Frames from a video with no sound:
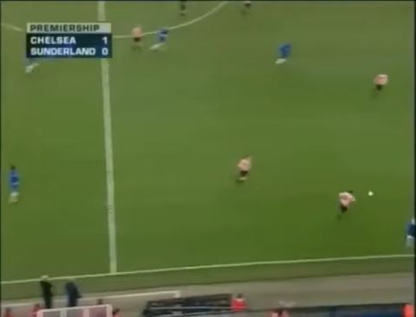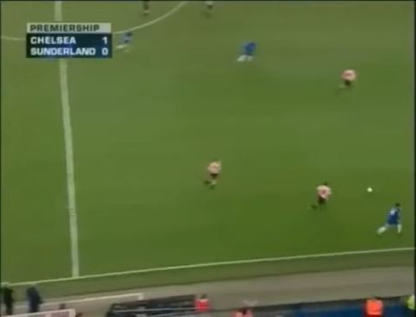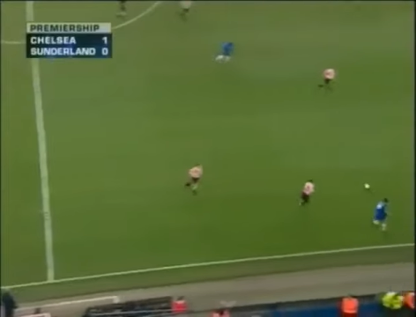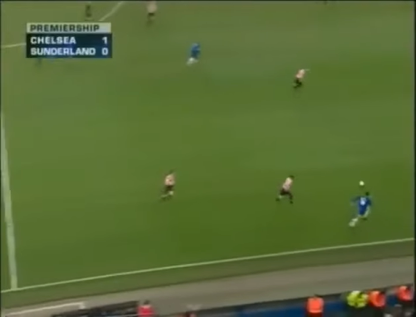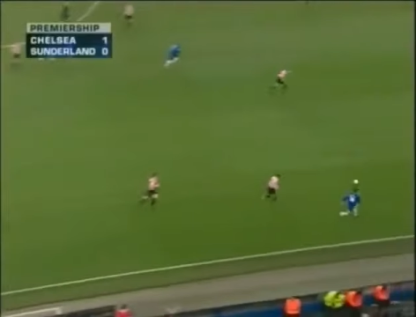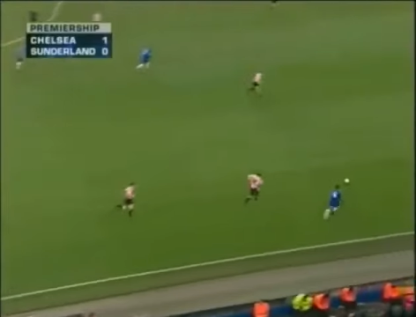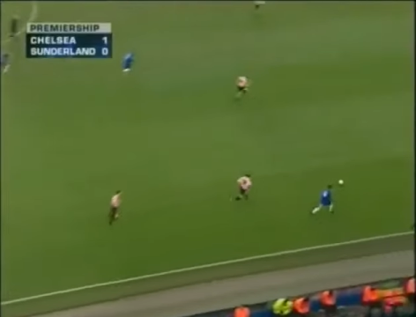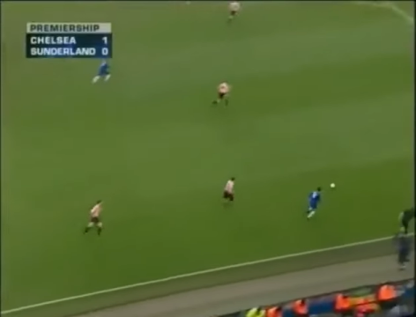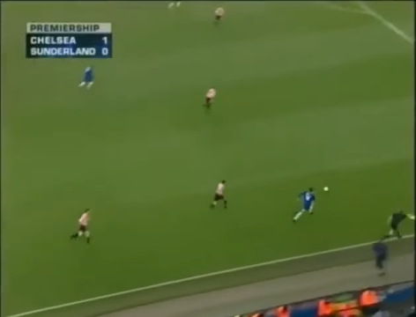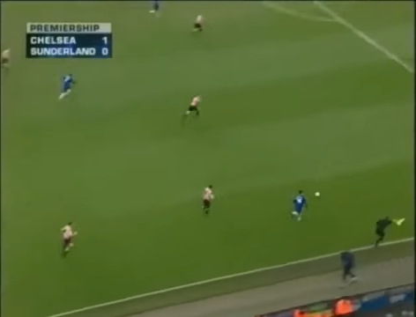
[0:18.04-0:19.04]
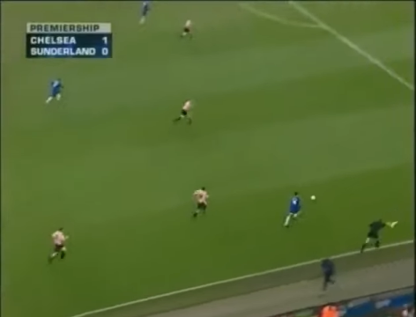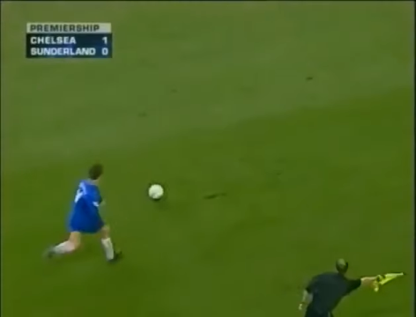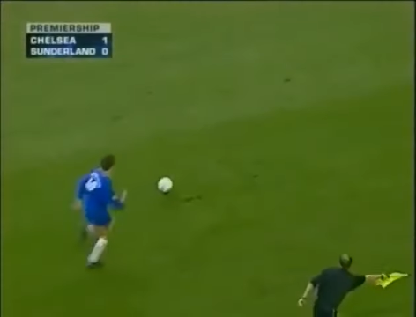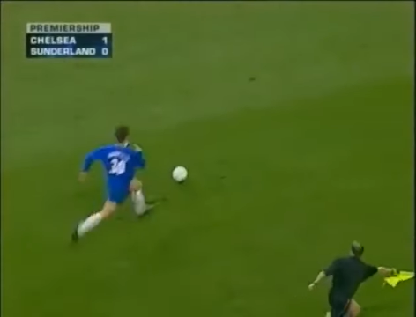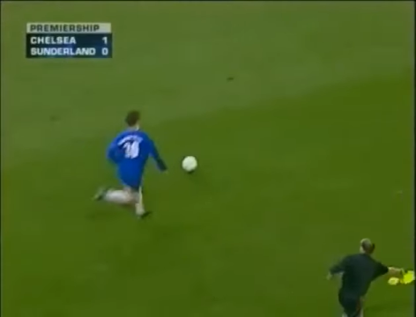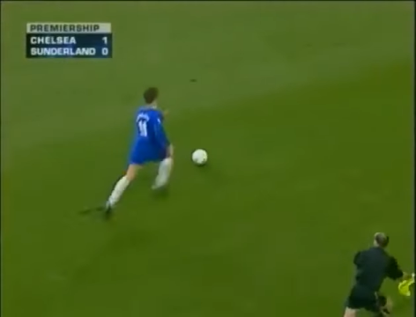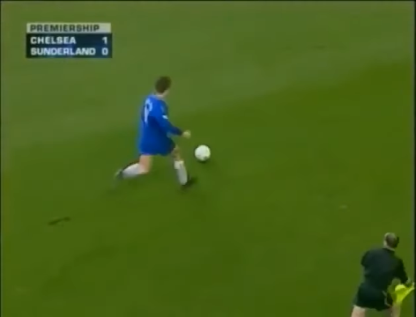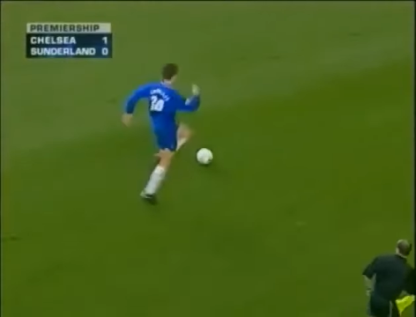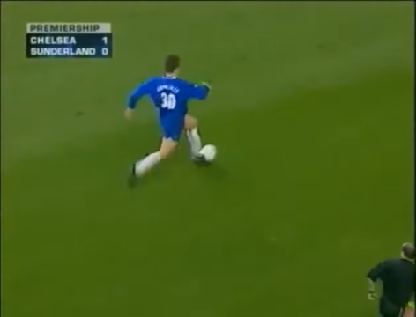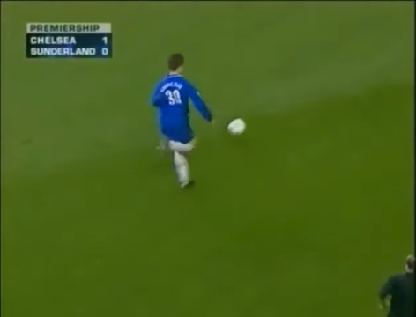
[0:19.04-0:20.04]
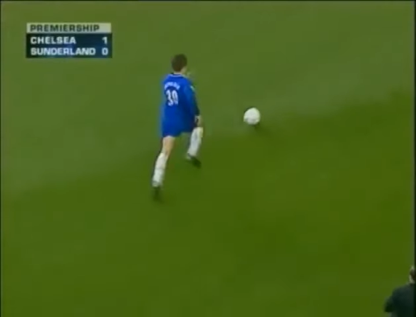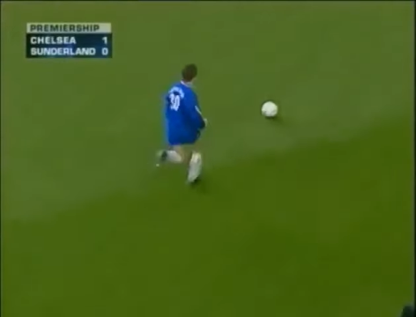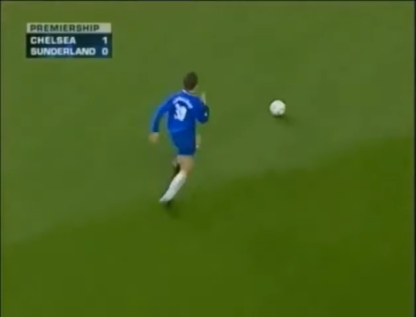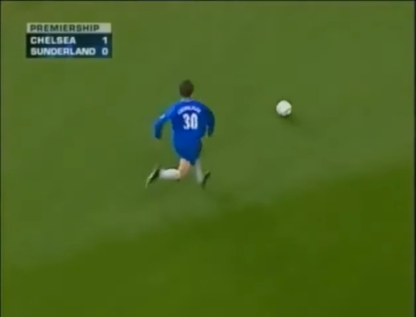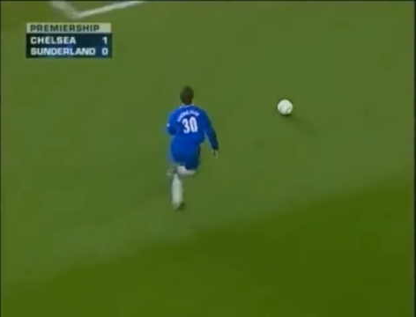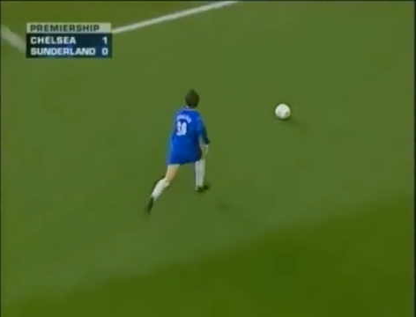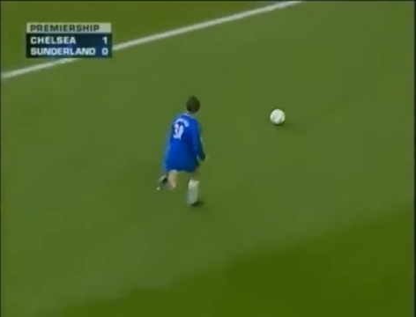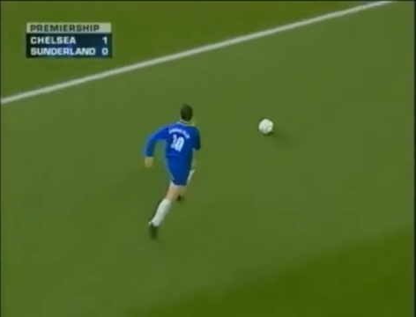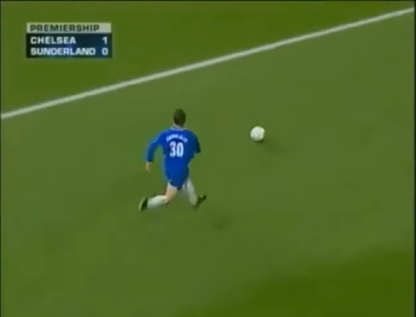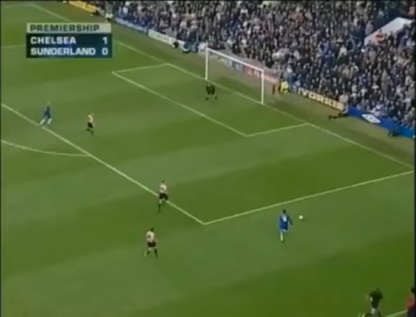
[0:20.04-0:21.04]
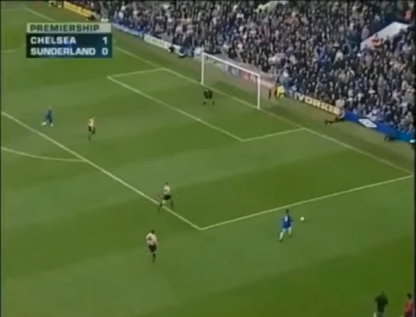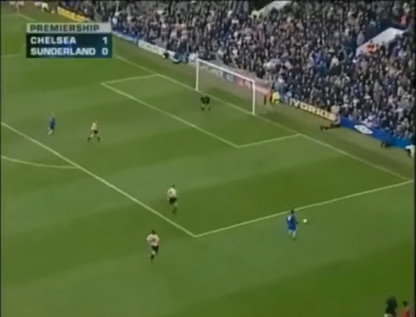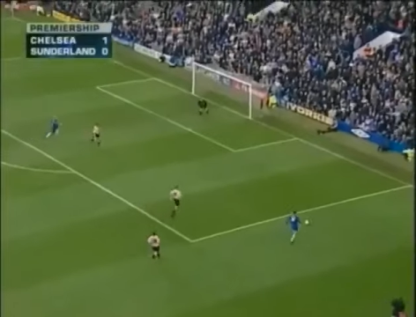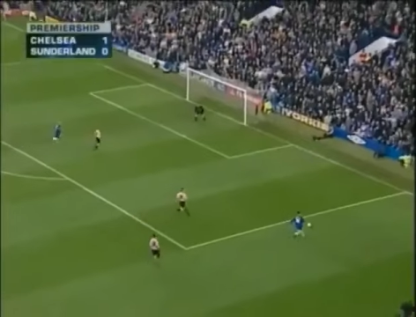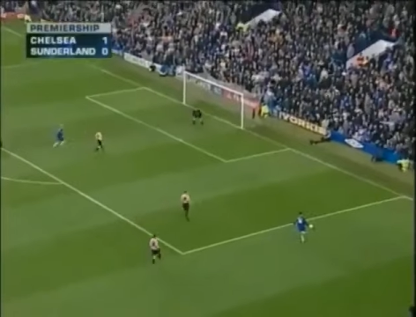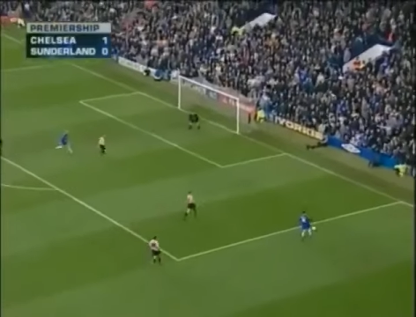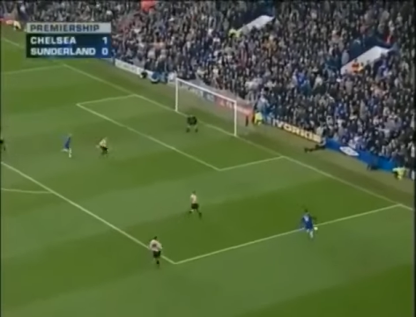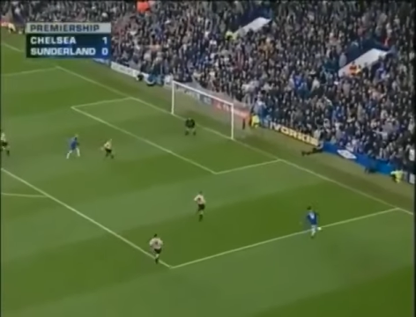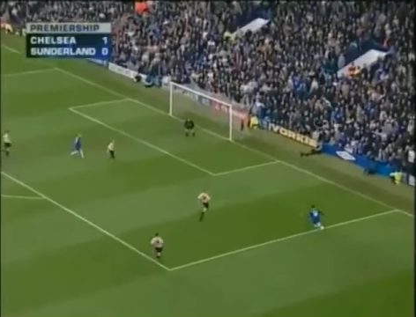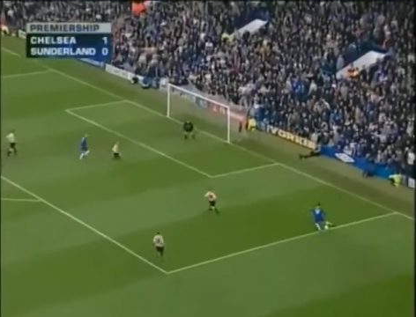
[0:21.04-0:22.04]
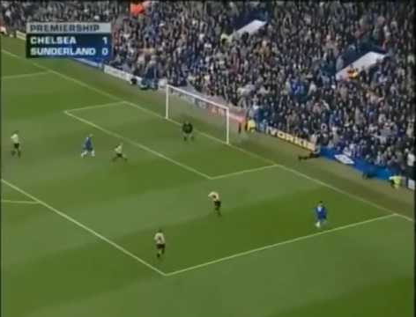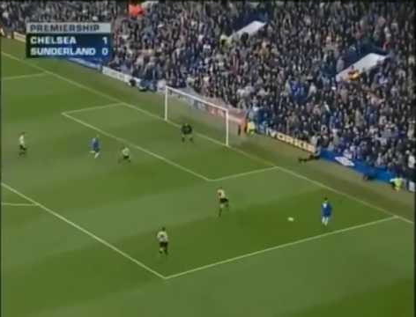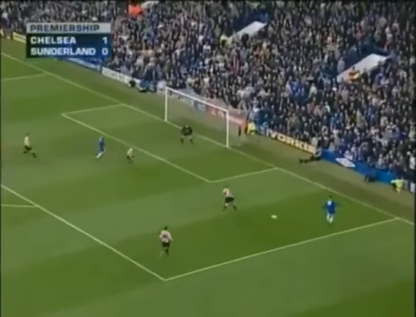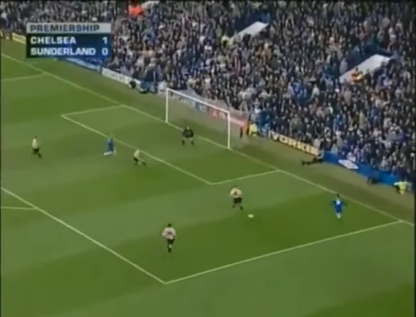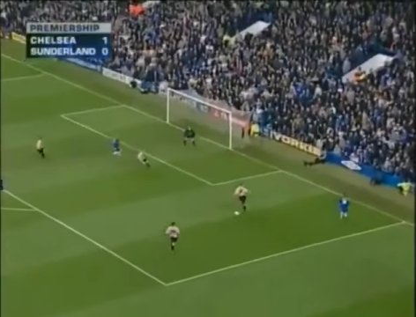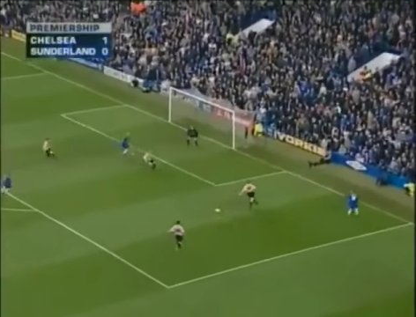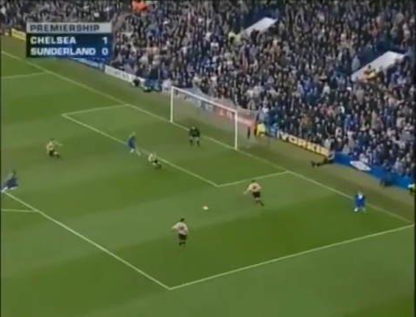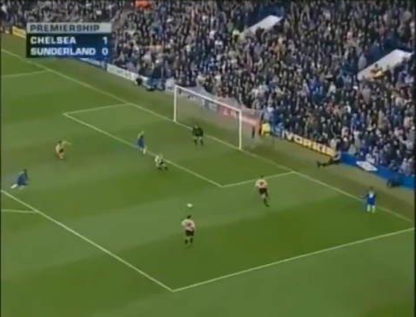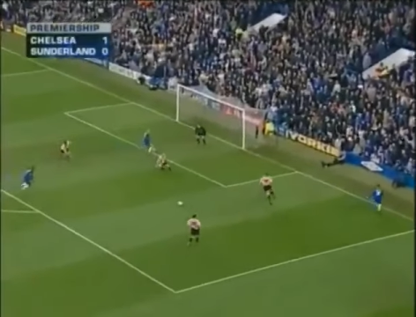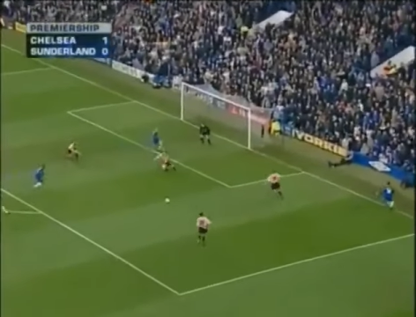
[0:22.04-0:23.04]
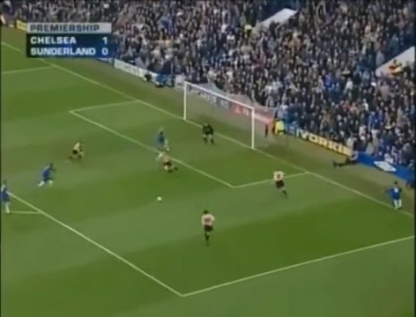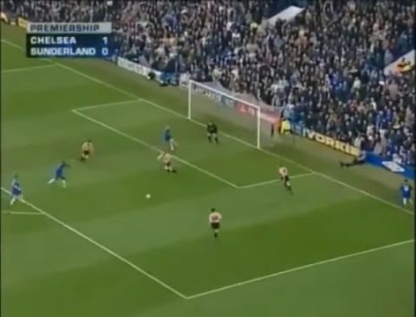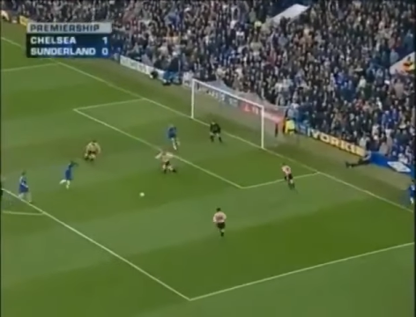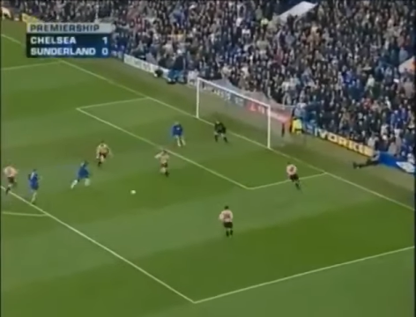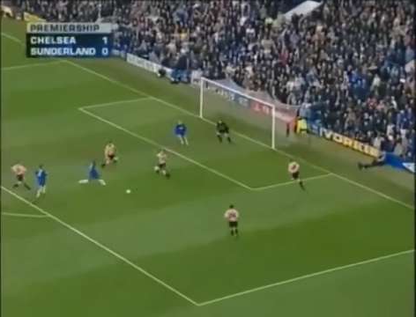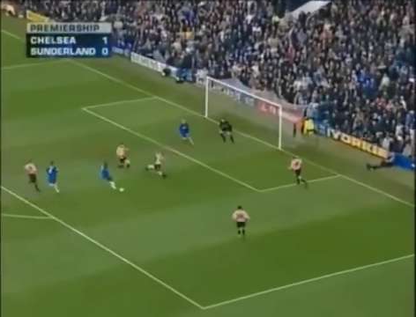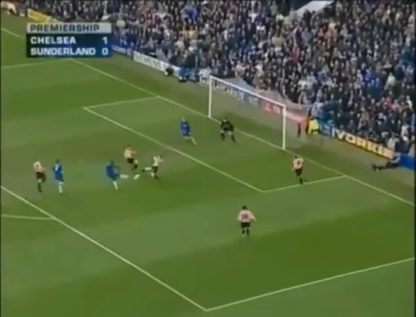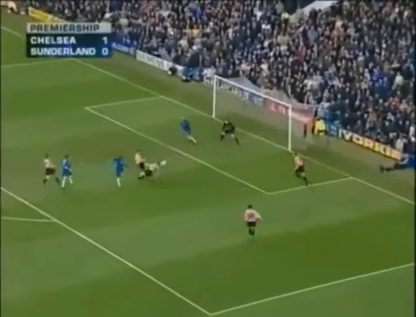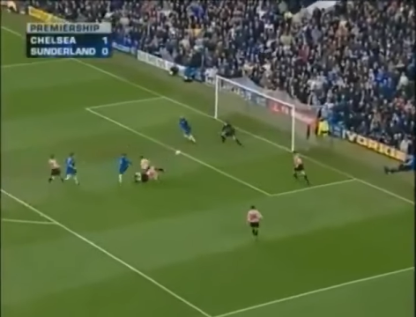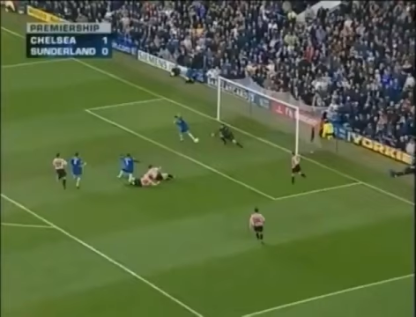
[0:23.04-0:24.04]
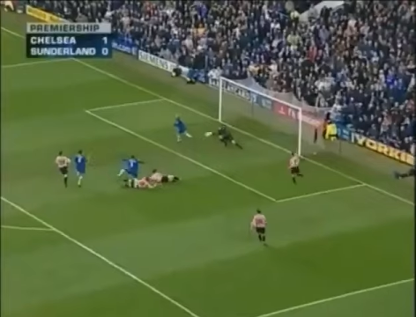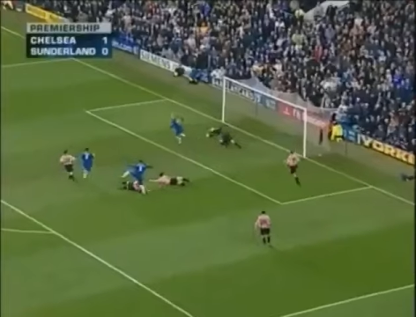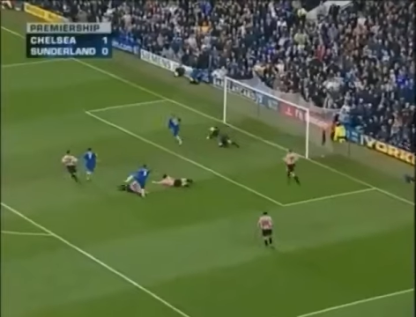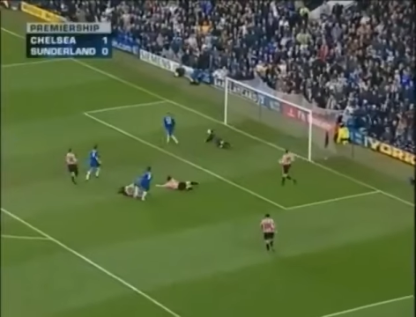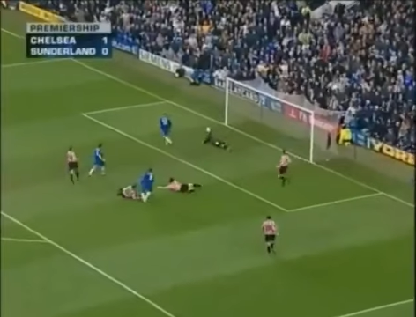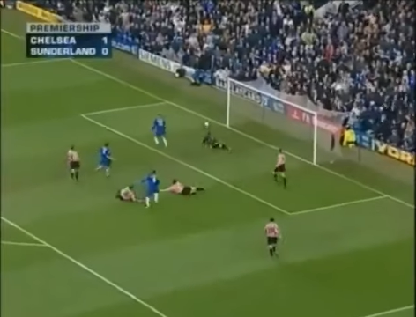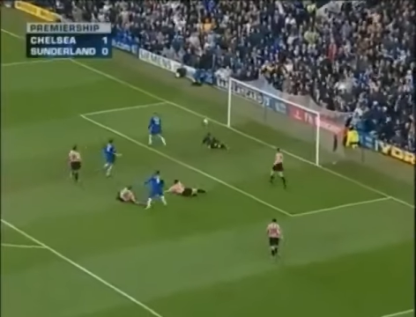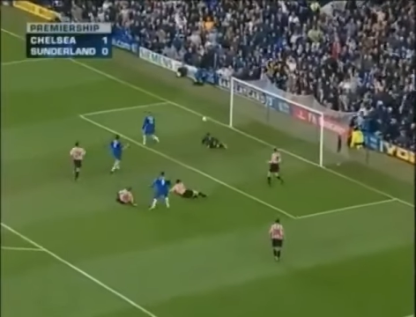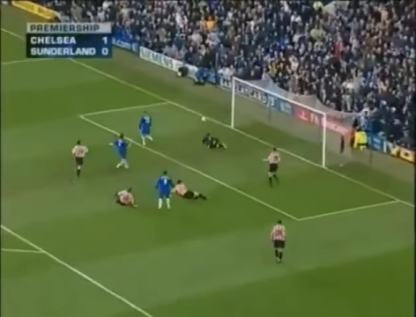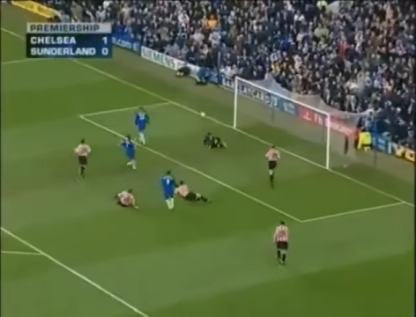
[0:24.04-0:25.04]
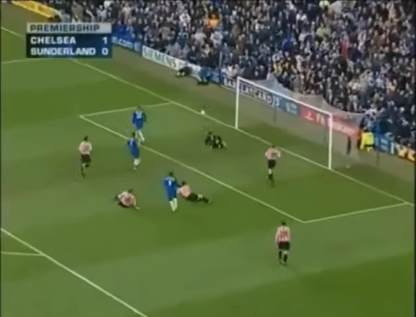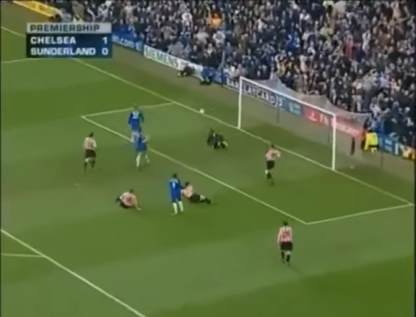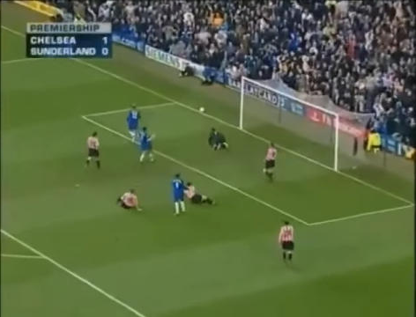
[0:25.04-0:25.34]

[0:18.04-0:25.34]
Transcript: (no speaker visible)